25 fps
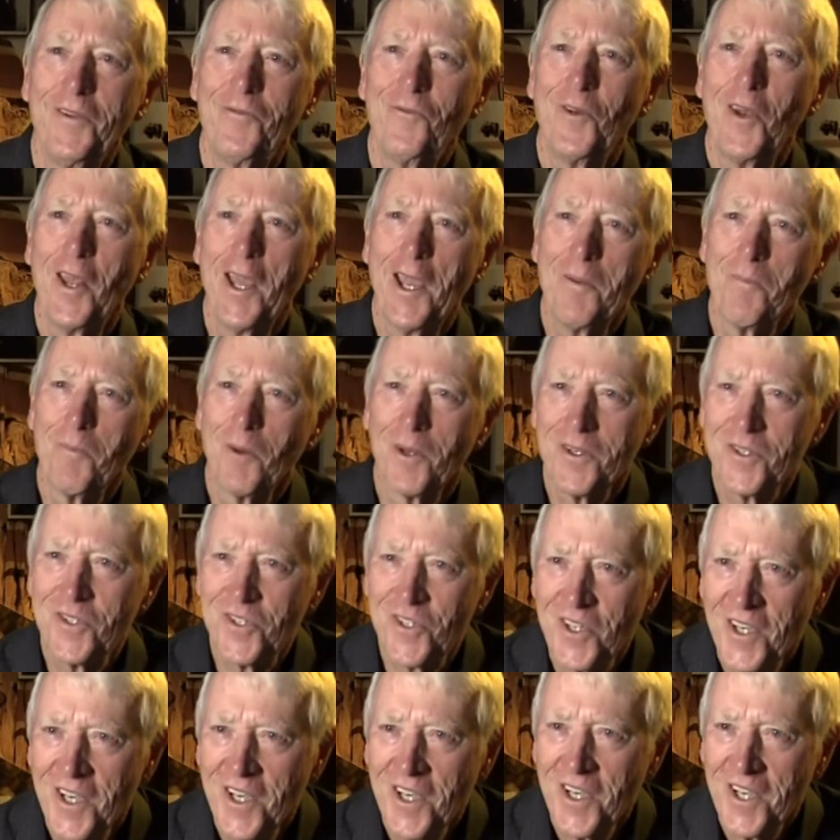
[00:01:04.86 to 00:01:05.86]
leave
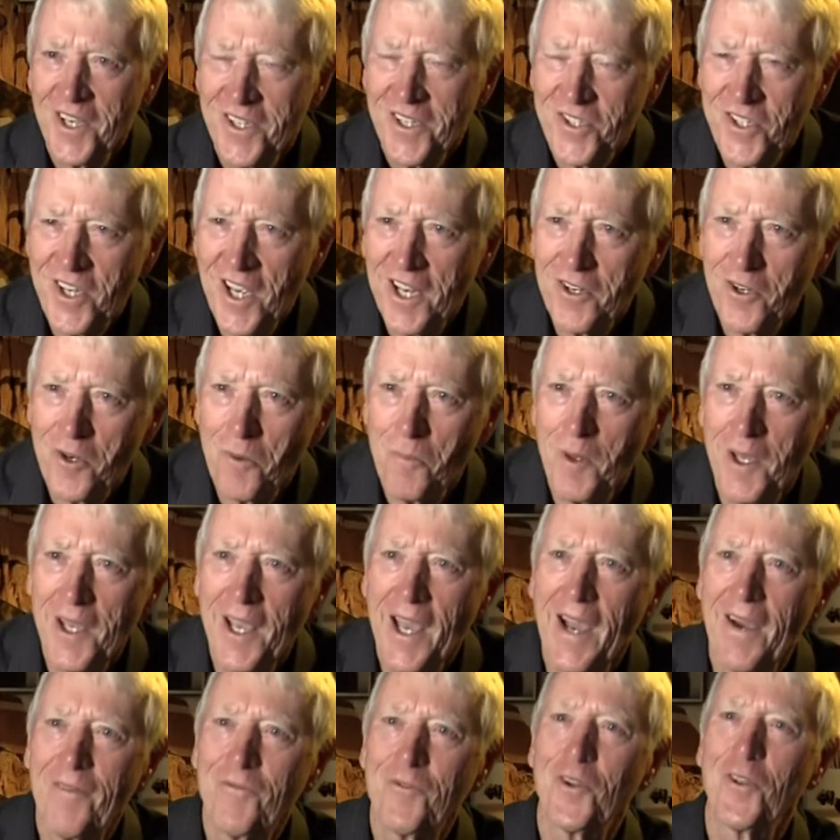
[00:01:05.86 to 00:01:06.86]
nameless said to
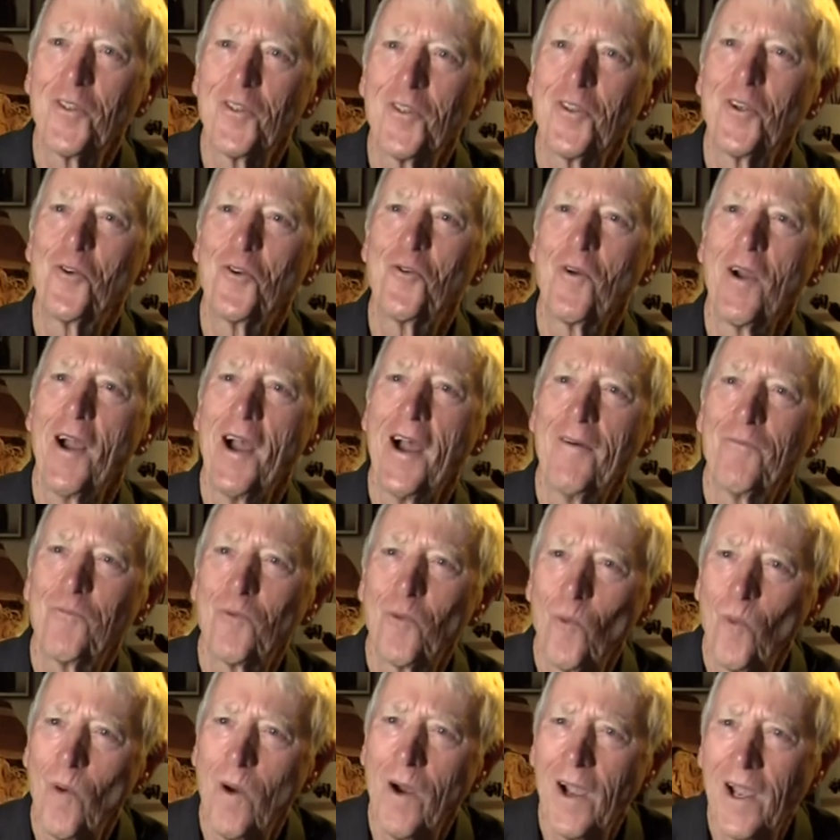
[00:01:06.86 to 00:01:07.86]
me after the
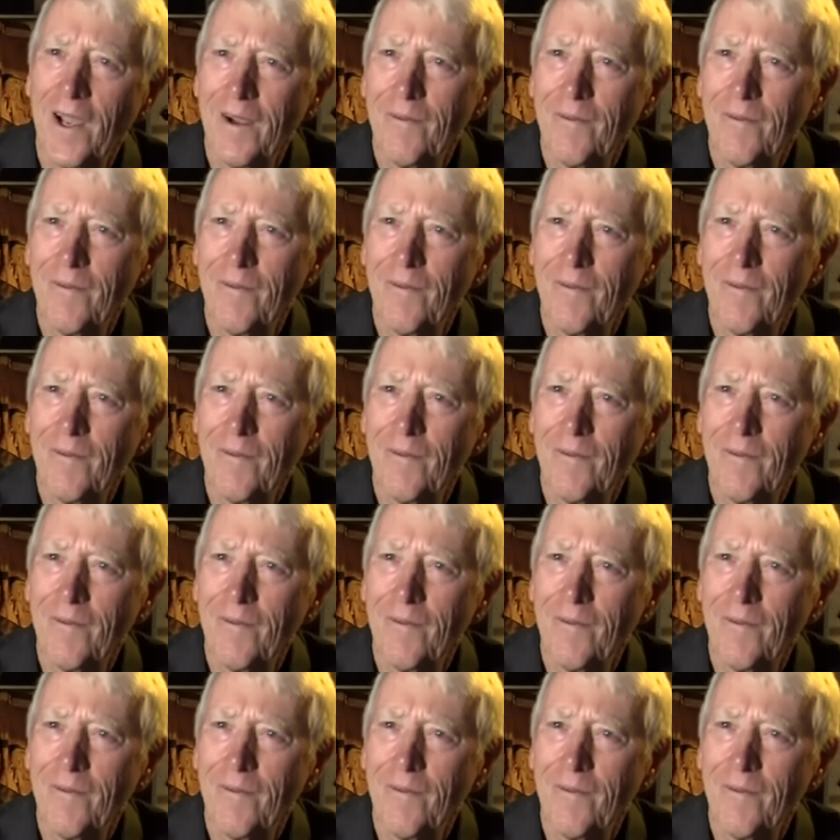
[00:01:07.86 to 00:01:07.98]
draft,